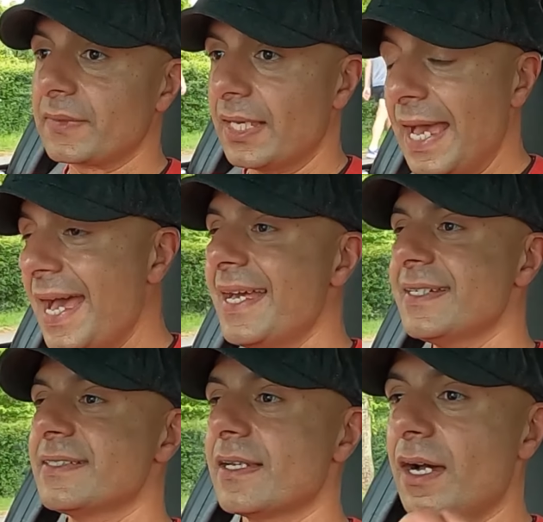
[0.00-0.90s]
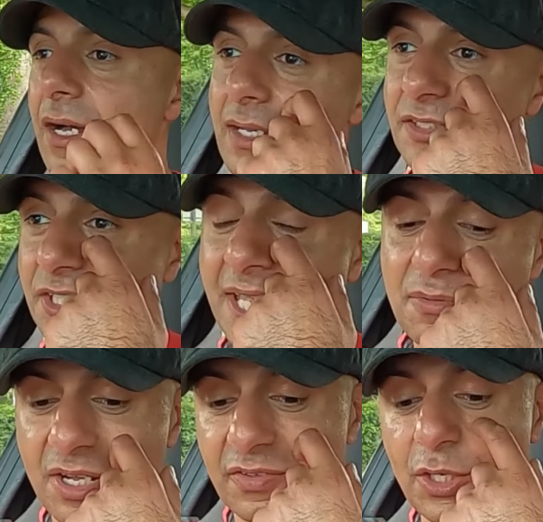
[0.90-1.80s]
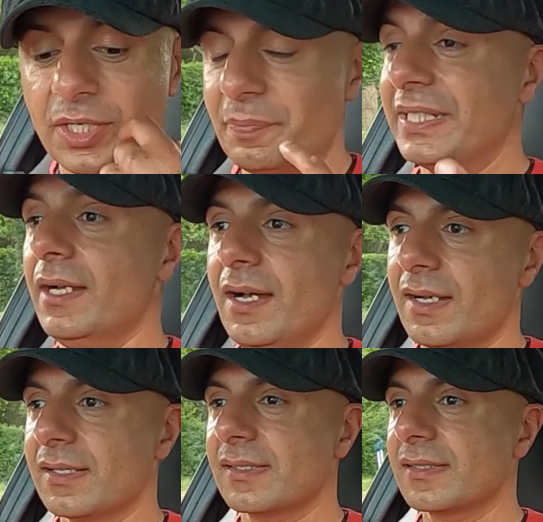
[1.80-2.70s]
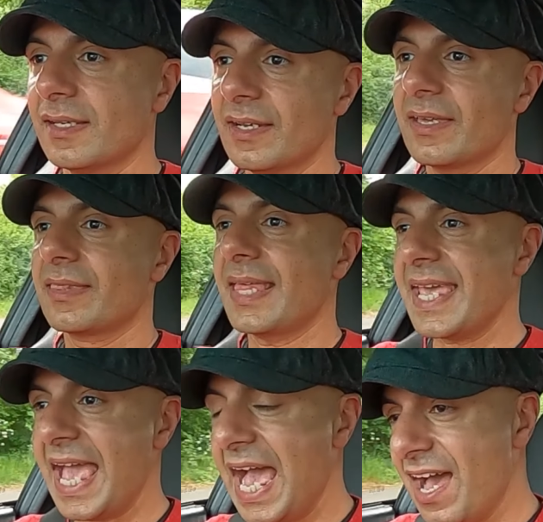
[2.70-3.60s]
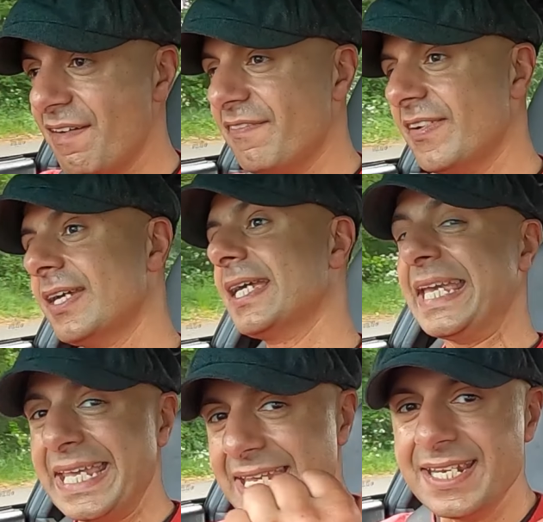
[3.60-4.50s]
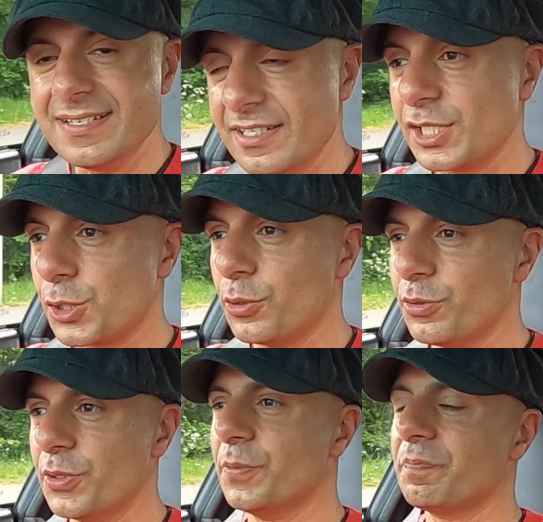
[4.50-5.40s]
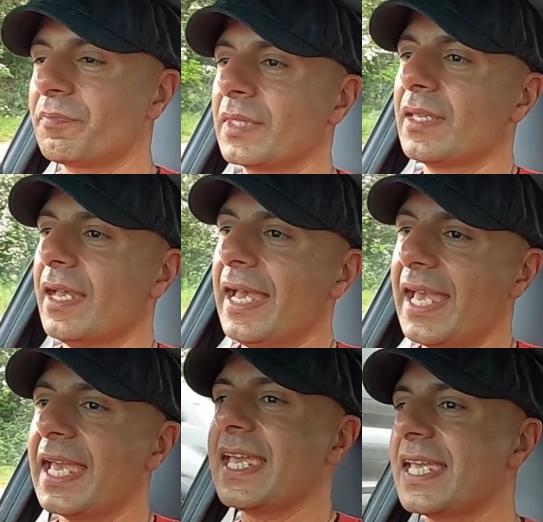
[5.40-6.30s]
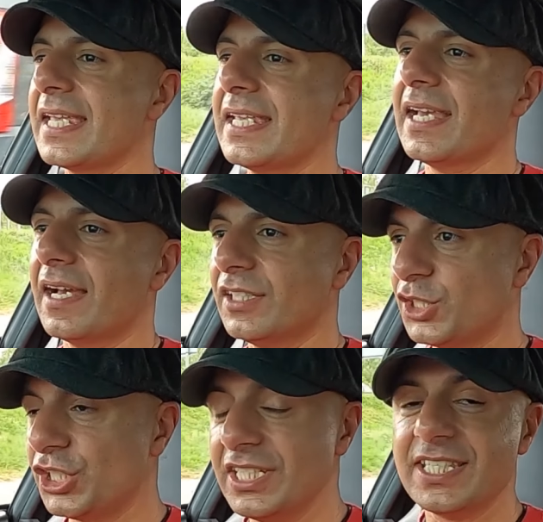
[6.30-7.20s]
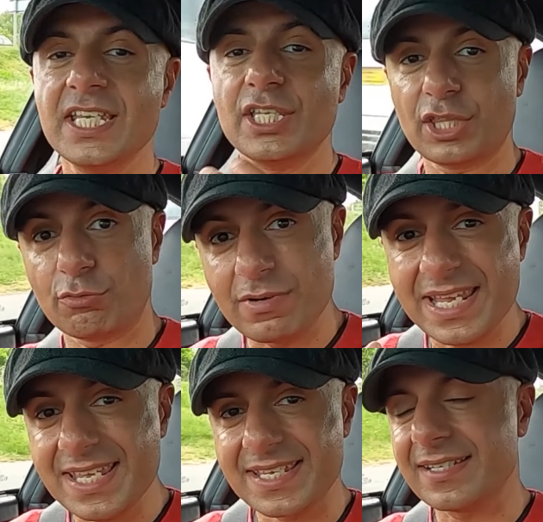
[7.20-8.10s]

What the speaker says: And I just came to have a look because they have in the showroom a GT3,